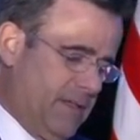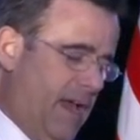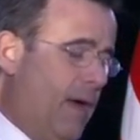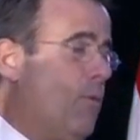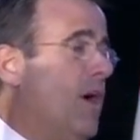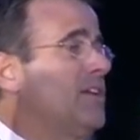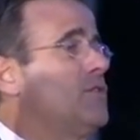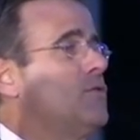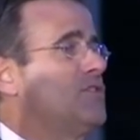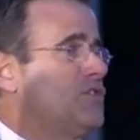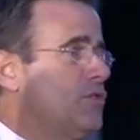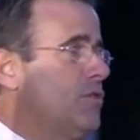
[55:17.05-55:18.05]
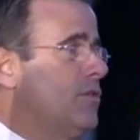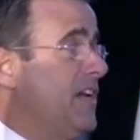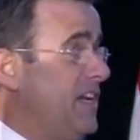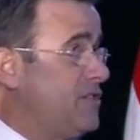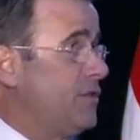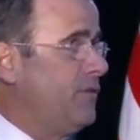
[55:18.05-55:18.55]
I want to assure
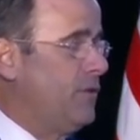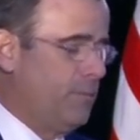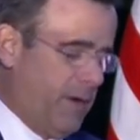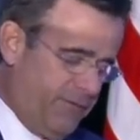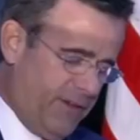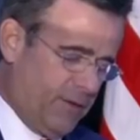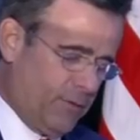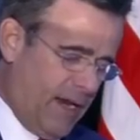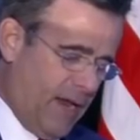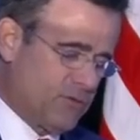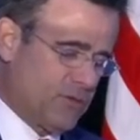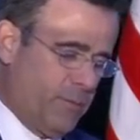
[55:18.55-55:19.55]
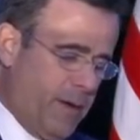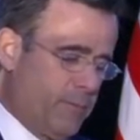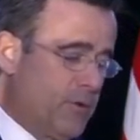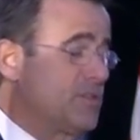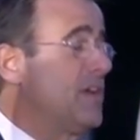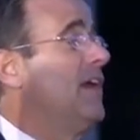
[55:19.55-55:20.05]
each of you, my fellow council
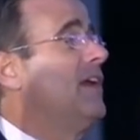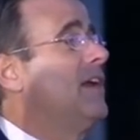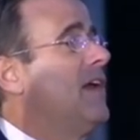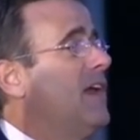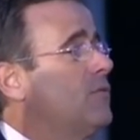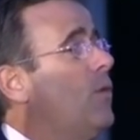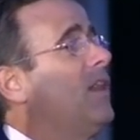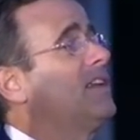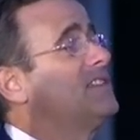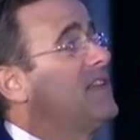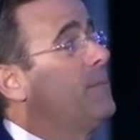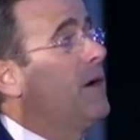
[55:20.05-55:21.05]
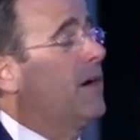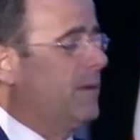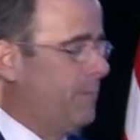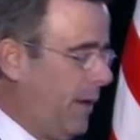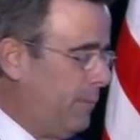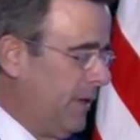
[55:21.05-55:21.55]
members, as well as the American
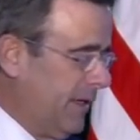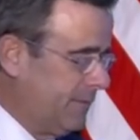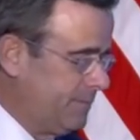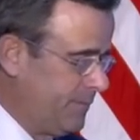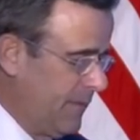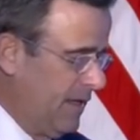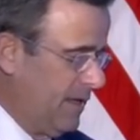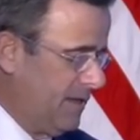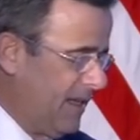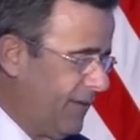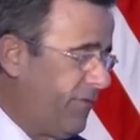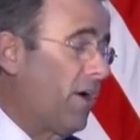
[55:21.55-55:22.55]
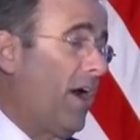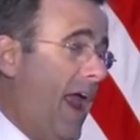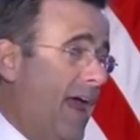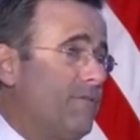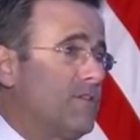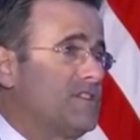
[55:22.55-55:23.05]
public, that if our
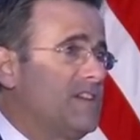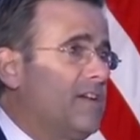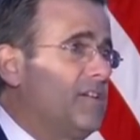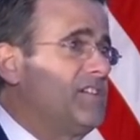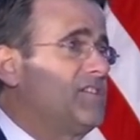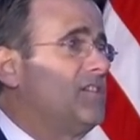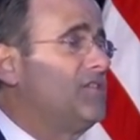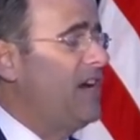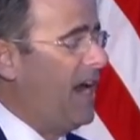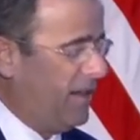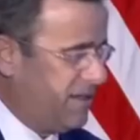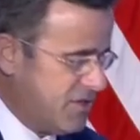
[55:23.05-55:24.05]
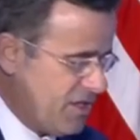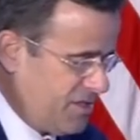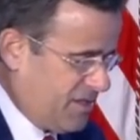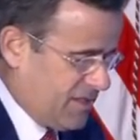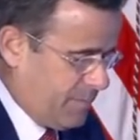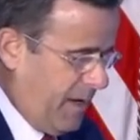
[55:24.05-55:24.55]
adversaries challenge us
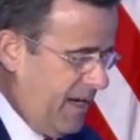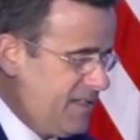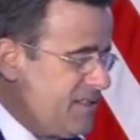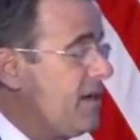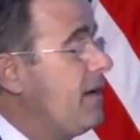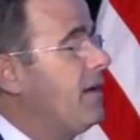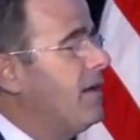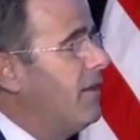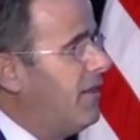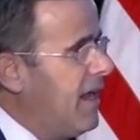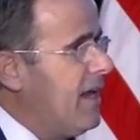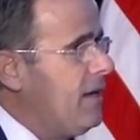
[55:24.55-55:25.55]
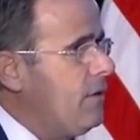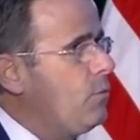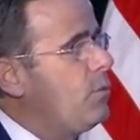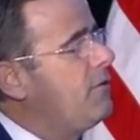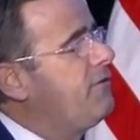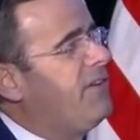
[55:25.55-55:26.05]
in space, they
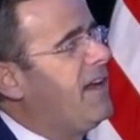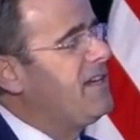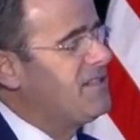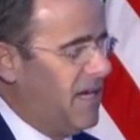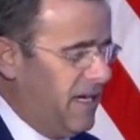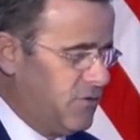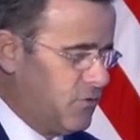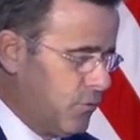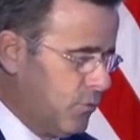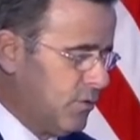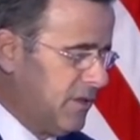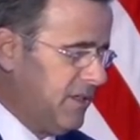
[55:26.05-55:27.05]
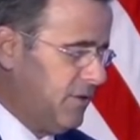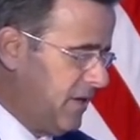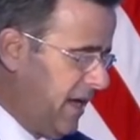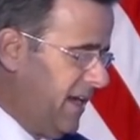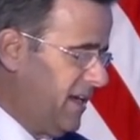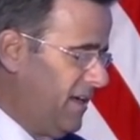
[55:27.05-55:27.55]
will face a truly
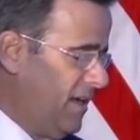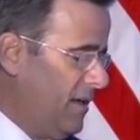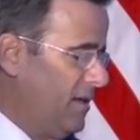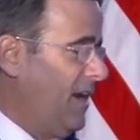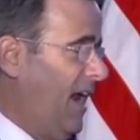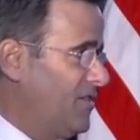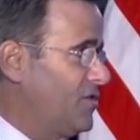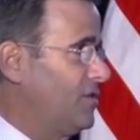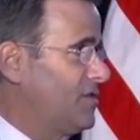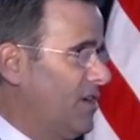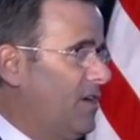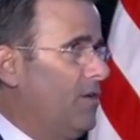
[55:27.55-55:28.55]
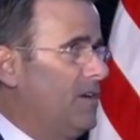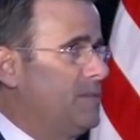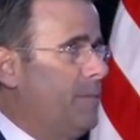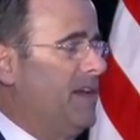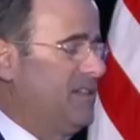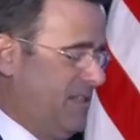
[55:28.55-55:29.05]
united national security
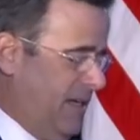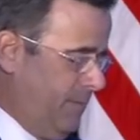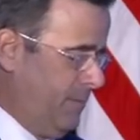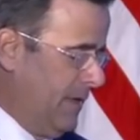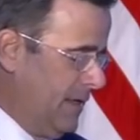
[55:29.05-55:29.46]
space team.